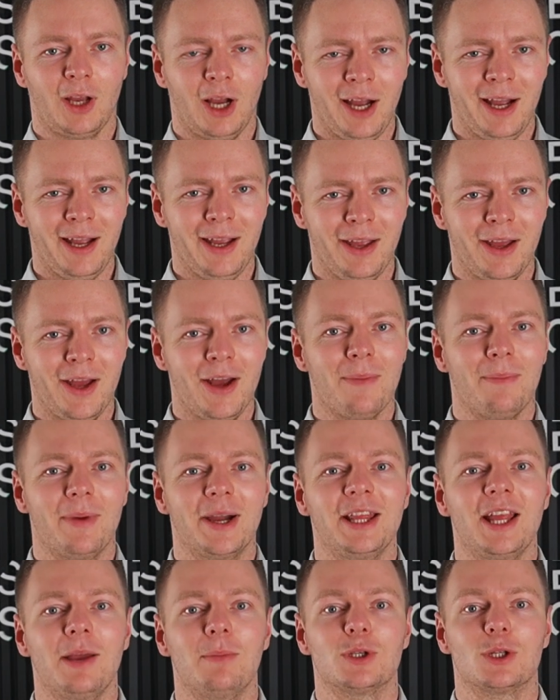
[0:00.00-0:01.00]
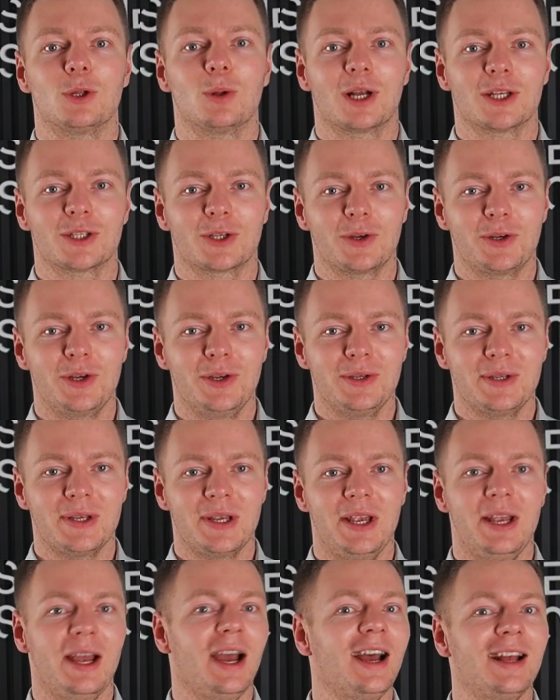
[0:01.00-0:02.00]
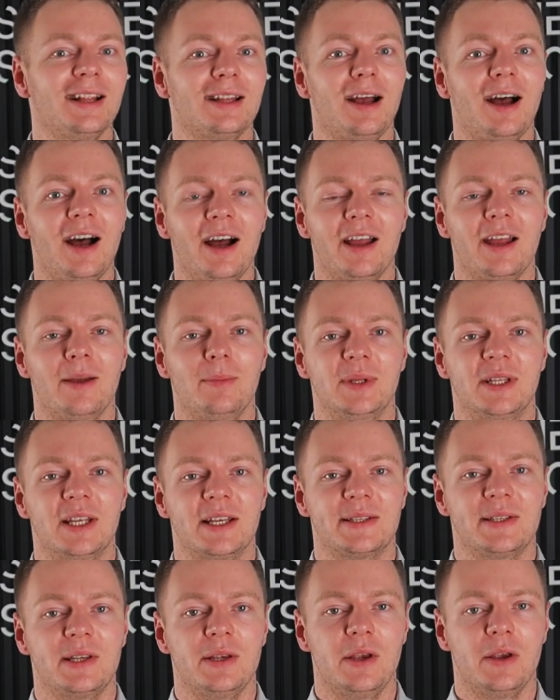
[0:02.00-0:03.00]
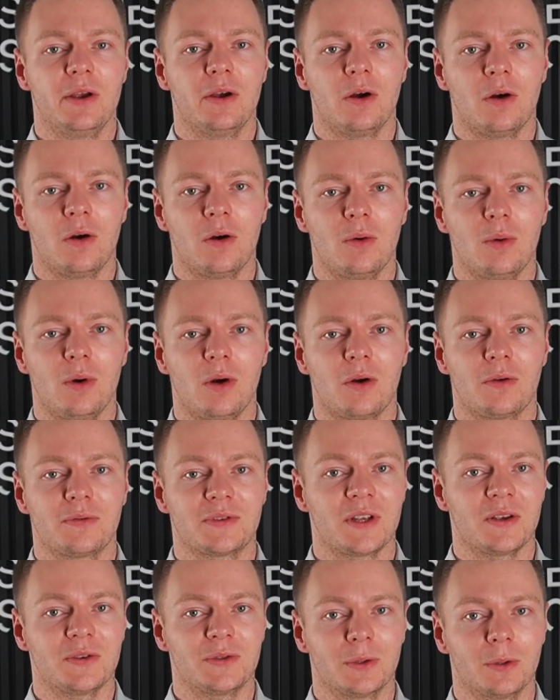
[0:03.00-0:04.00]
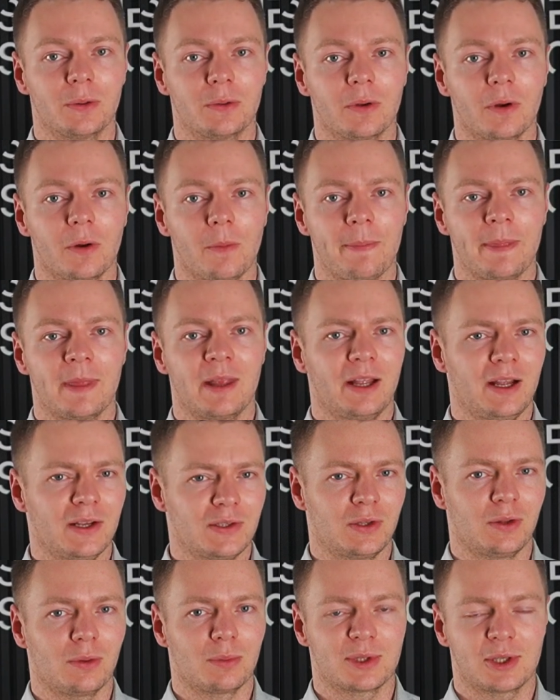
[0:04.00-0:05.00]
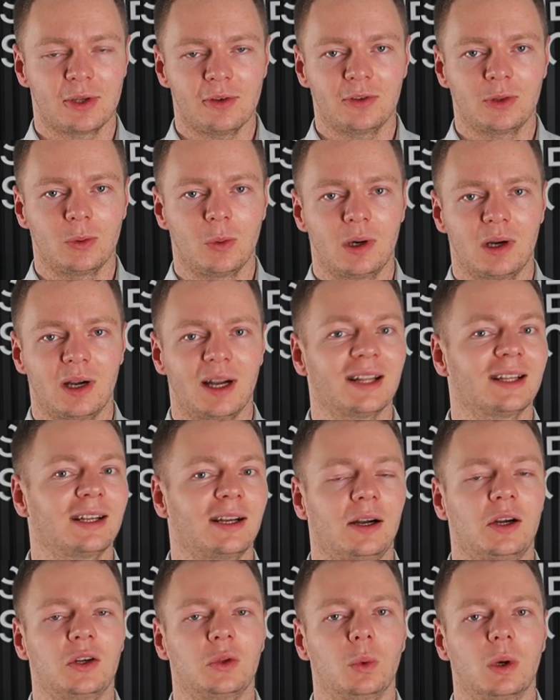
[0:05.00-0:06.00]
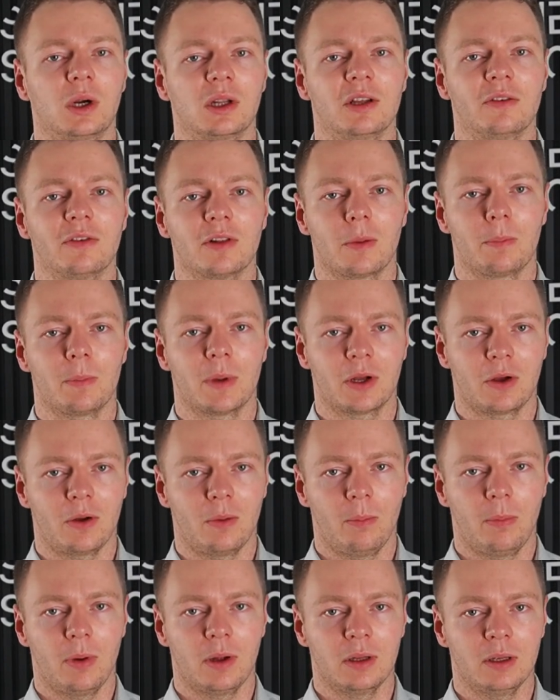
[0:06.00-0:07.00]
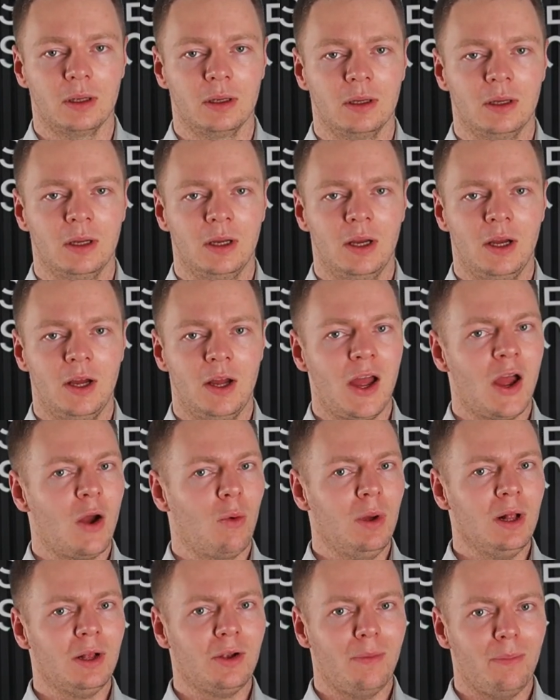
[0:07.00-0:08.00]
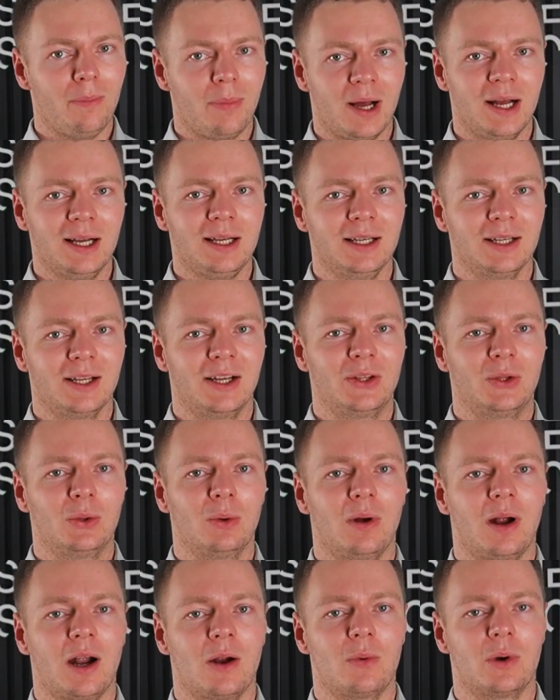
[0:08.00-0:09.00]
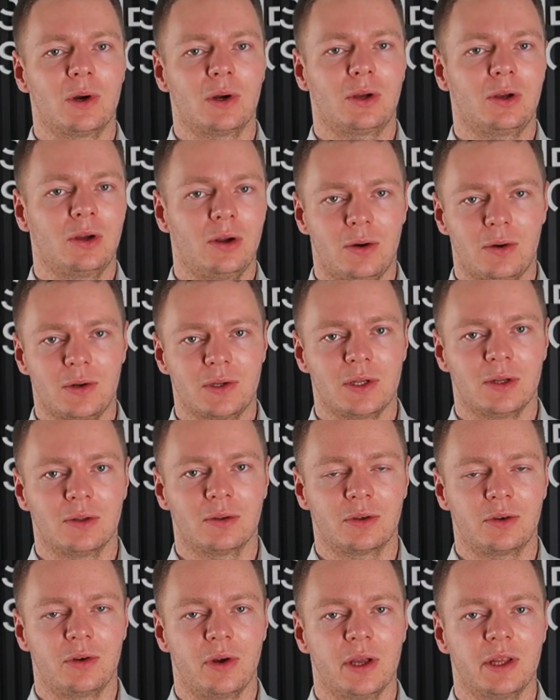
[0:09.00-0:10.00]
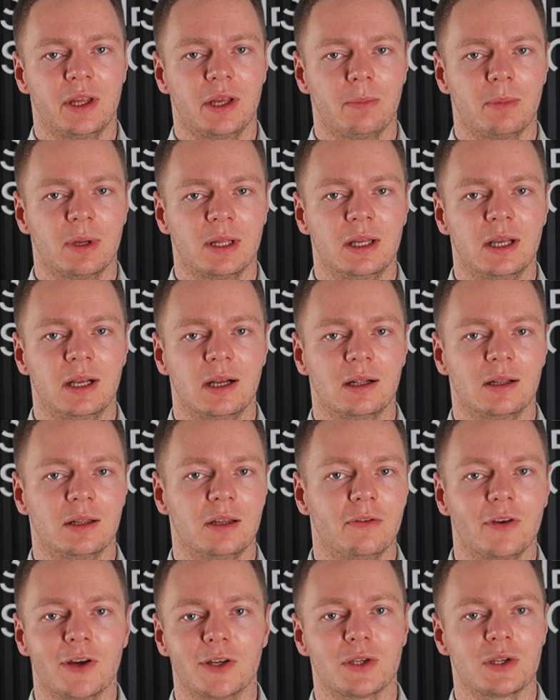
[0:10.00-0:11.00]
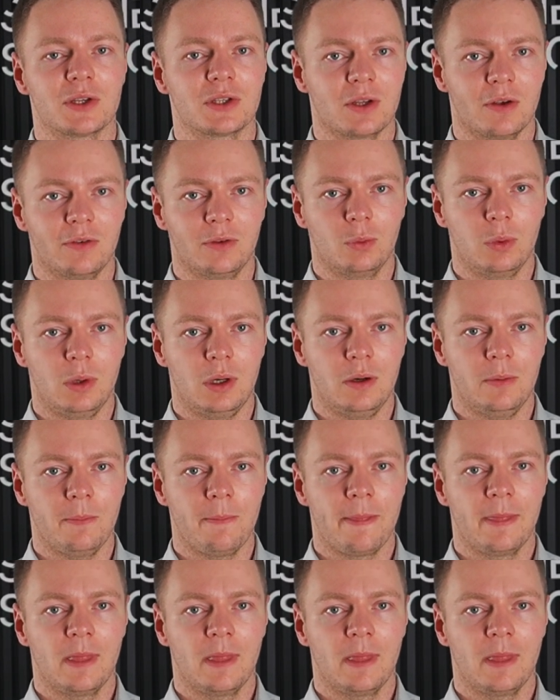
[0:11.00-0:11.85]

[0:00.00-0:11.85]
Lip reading: Hi, my name is Lukas Kosiński and I am the CEO of SciStudio, custom software and hardware development company. Welcome back to our course on creating medical devices software